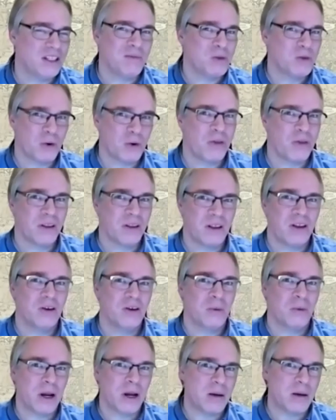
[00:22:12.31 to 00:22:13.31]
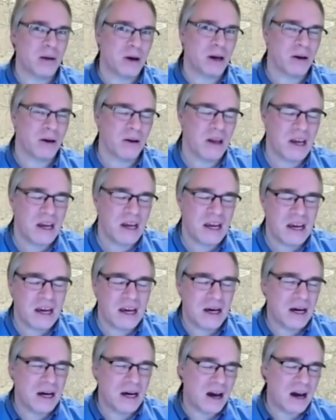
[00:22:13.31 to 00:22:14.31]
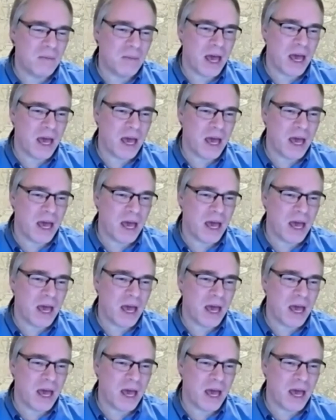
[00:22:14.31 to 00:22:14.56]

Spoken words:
very much the same sort of thing that you're writing about.